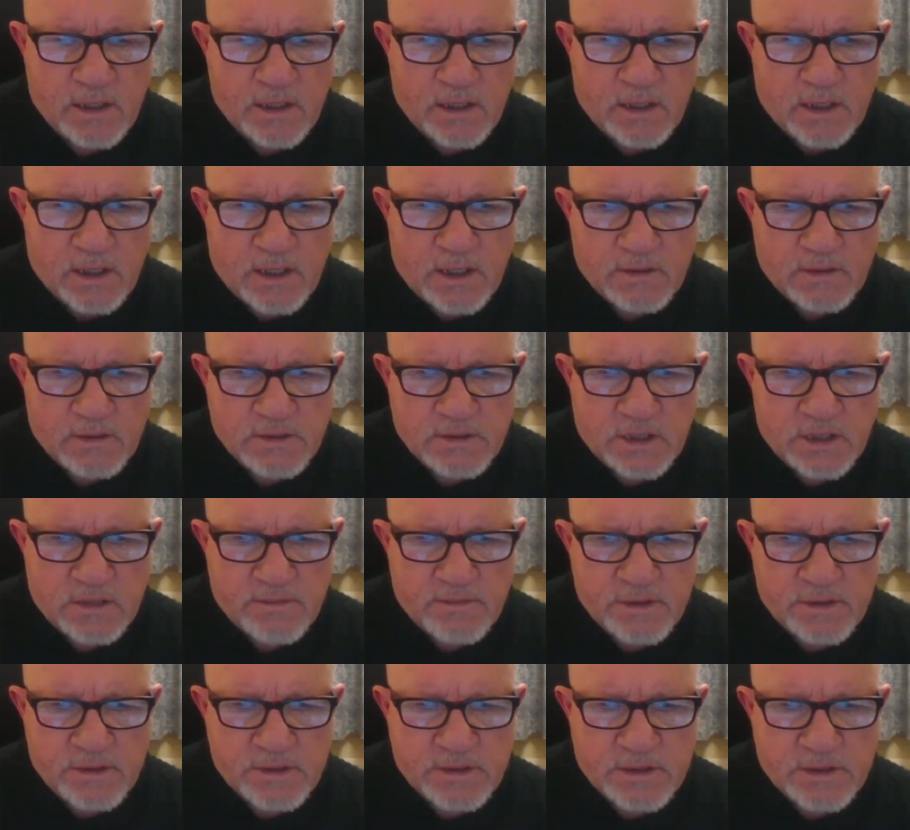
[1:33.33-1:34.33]
Now
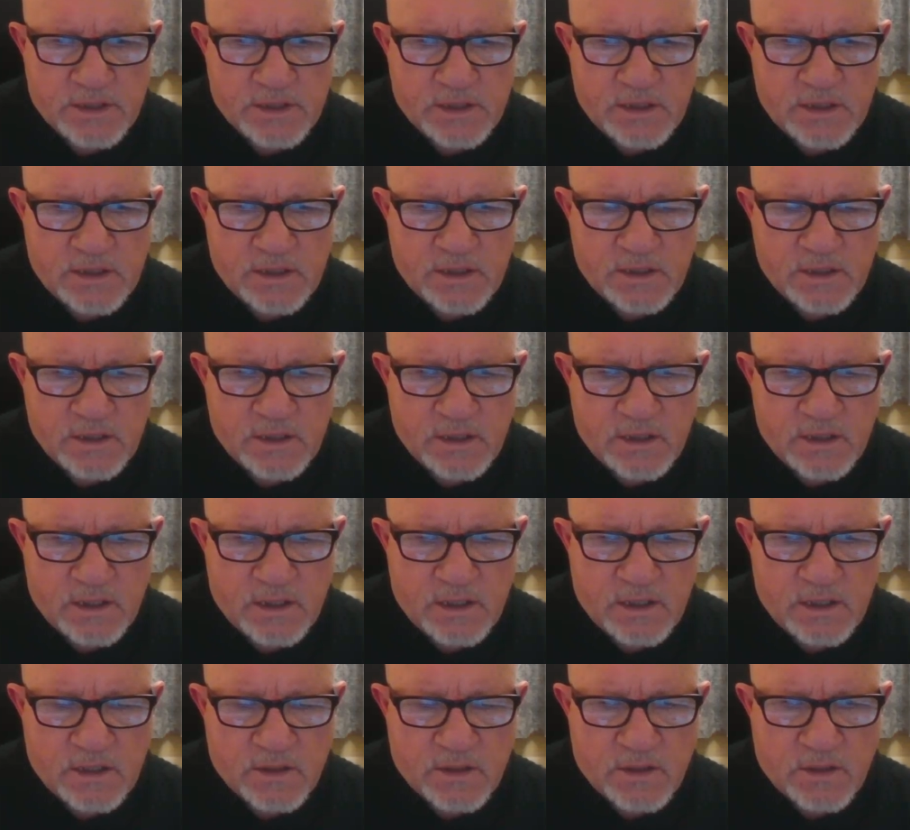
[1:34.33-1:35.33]
Simon's gone
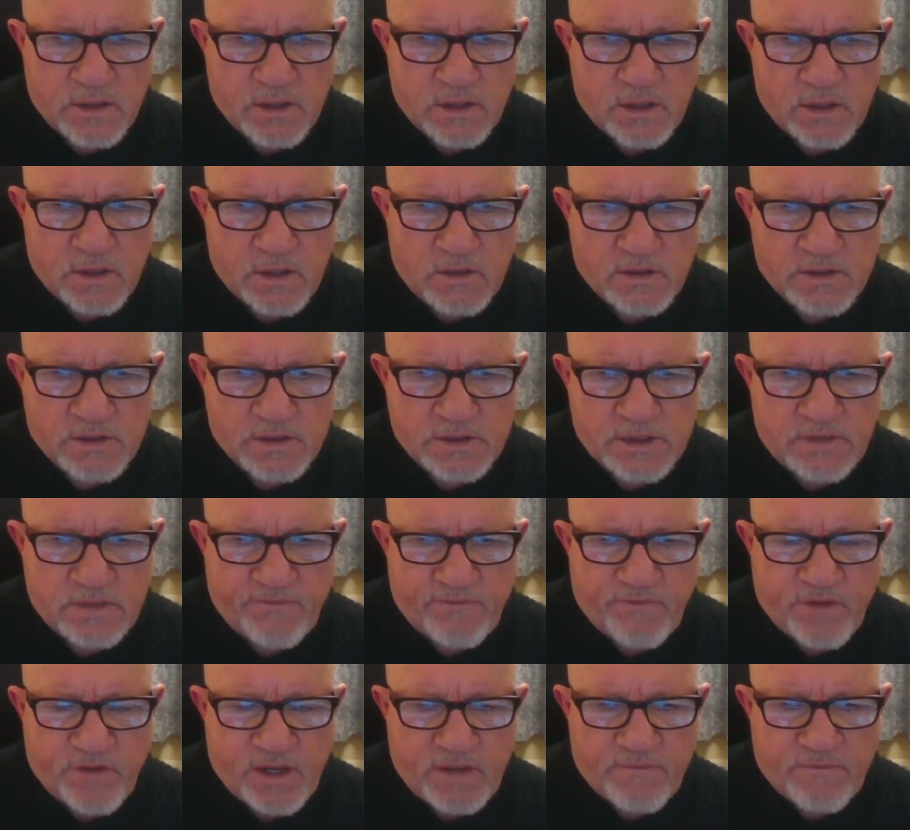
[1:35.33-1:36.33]

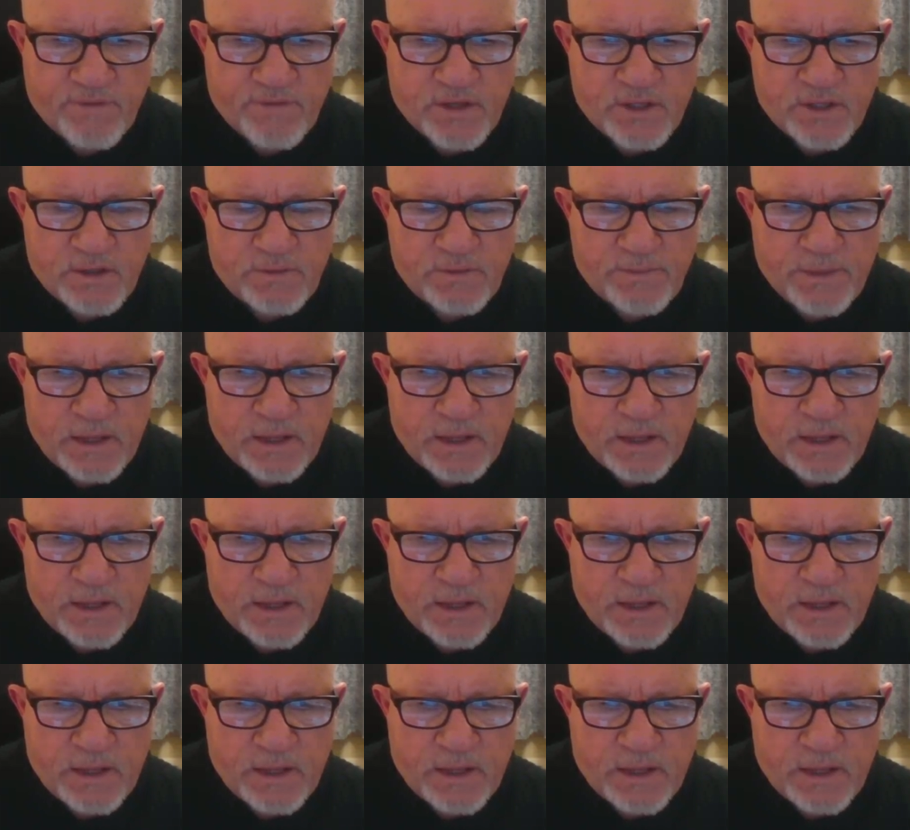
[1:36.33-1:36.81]
c5, so